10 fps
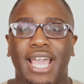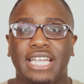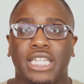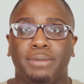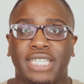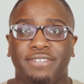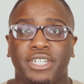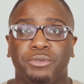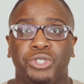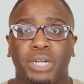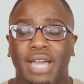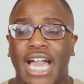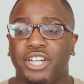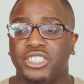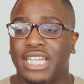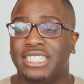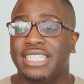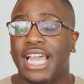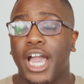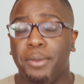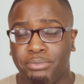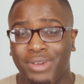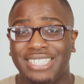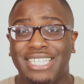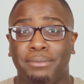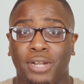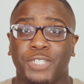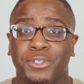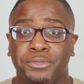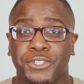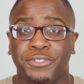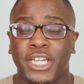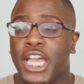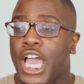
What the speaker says: THECLASSICMANNY was talking about how she had to get her breast implants removed